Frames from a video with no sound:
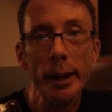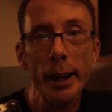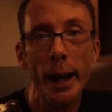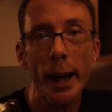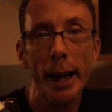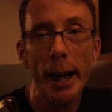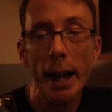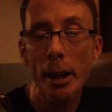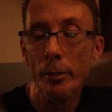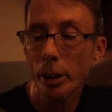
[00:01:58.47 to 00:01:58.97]

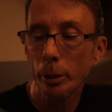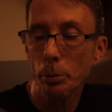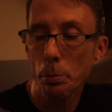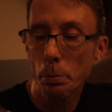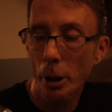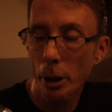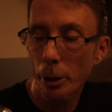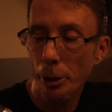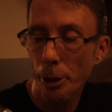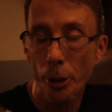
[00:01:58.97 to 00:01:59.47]
I haven't
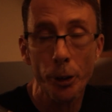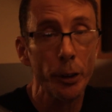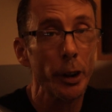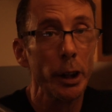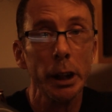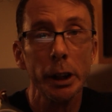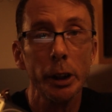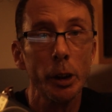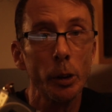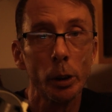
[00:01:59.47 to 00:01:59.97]
purchased
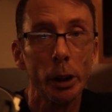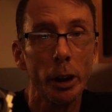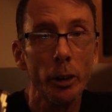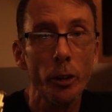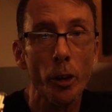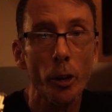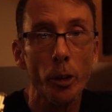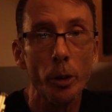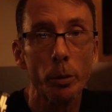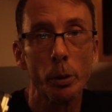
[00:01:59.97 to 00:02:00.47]
any new
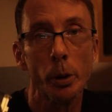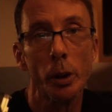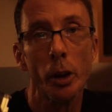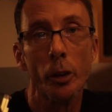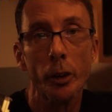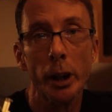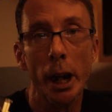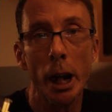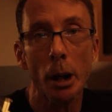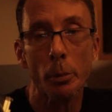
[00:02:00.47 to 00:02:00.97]
lenses for
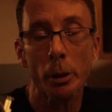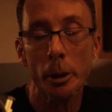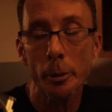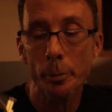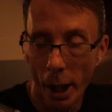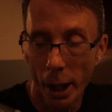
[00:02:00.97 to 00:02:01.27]
this camera.